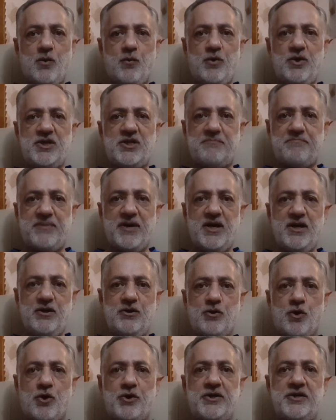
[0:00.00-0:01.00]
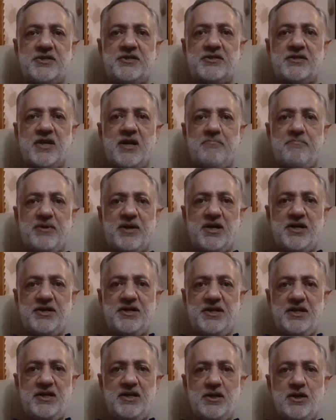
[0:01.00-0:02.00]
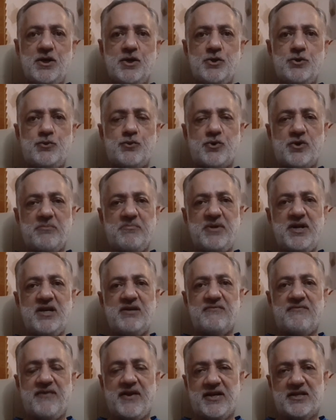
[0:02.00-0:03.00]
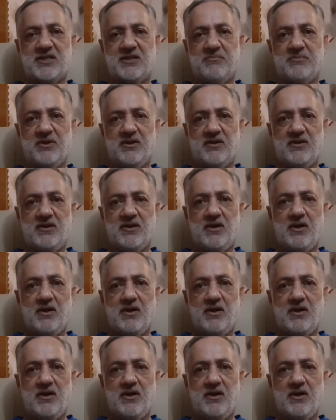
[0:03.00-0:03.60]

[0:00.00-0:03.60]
will depend on its ability to remain flexible,